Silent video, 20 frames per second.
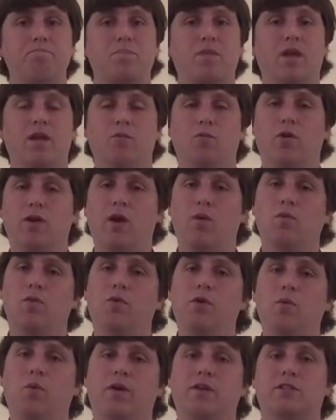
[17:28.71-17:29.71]
And what I
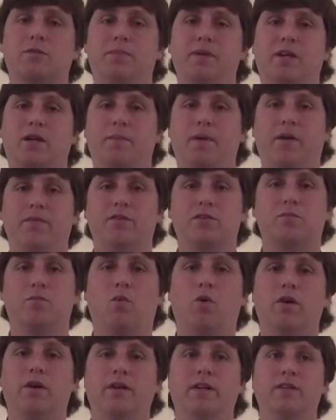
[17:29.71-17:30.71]
really want to speak about this
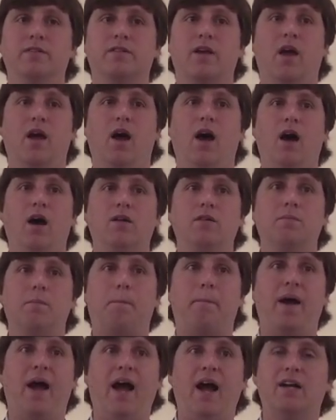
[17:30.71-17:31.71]
morning is
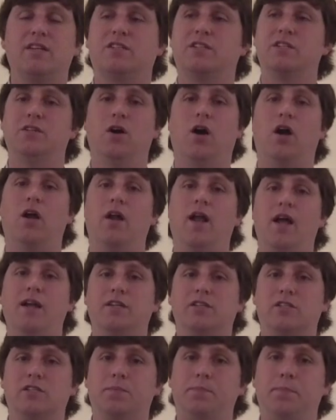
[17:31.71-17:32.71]
passing on a
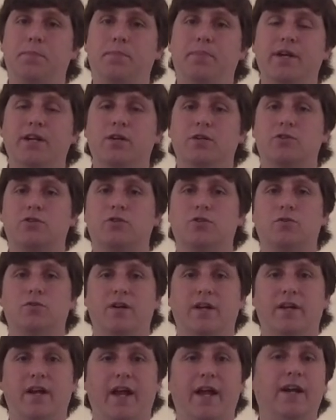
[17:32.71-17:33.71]
spiritual
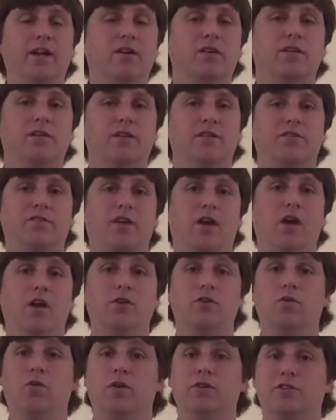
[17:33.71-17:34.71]
inheritance
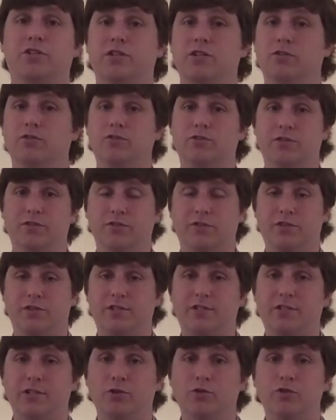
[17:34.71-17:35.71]
to our children's
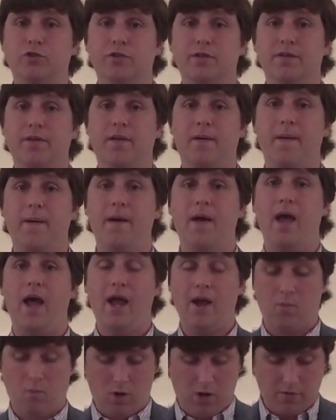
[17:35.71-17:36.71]
children.
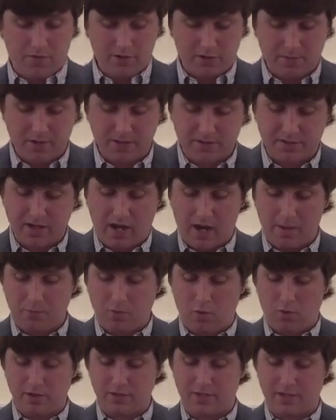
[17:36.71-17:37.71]
And while this message, I'm
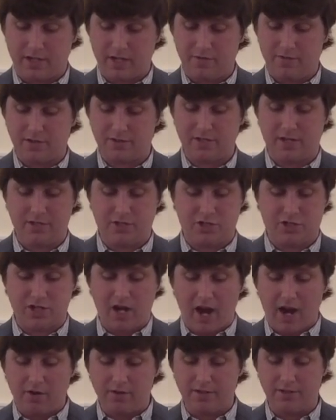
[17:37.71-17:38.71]
going to give us a
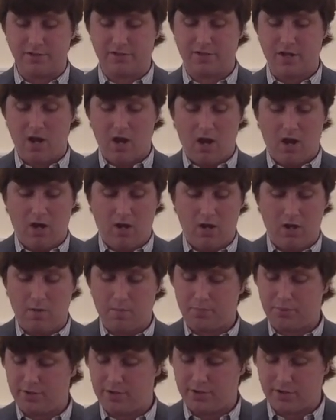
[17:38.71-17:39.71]
challenge uh,
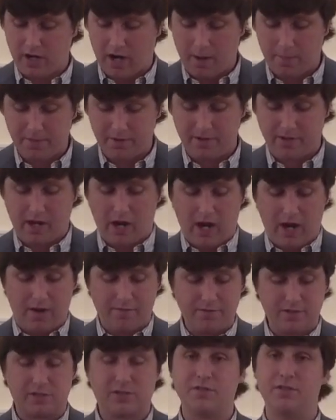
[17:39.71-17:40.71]
predominantly,
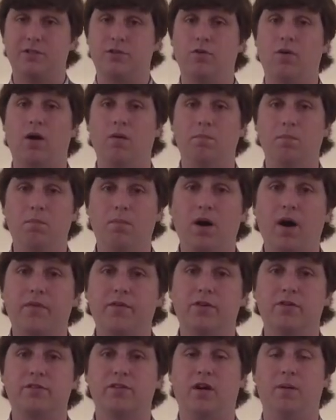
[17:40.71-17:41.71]
obviously, to our
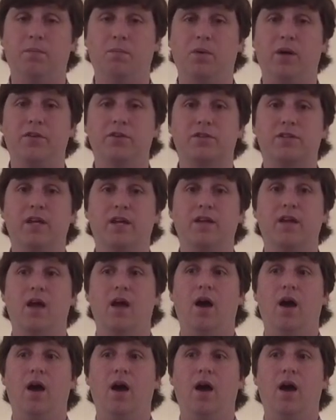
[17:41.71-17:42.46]
mothers on Mother's Day.